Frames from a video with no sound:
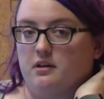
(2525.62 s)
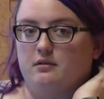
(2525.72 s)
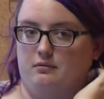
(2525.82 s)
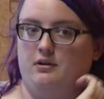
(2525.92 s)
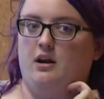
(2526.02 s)

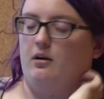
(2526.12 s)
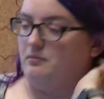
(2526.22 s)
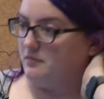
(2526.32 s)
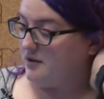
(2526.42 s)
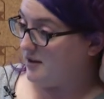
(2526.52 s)
but you
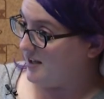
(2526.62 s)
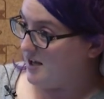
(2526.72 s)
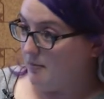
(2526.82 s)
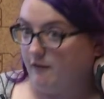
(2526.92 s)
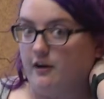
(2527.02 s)
know, gonna
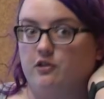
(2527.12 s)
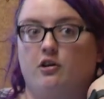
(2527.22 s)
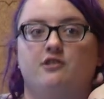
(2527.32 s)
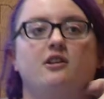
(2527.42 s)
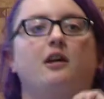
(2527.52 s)
keep my fingers
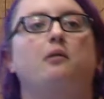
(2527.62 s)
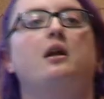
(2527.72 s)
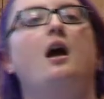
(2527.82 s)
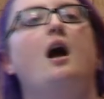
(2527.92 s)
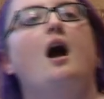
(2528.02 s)
crossed on that
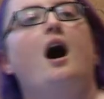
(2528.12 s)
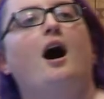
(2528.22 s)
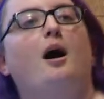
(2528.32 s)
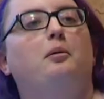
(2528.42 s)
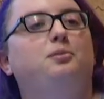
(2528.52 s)
one.
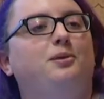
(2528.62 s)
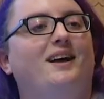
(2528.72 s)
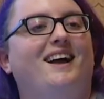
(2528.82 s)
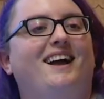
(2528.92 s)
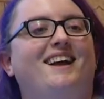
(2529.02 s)

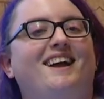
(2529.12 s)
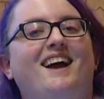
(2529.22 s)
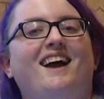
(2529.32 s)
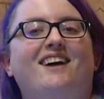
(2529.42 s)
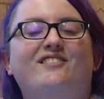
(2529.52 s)

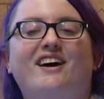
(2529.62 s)
Um,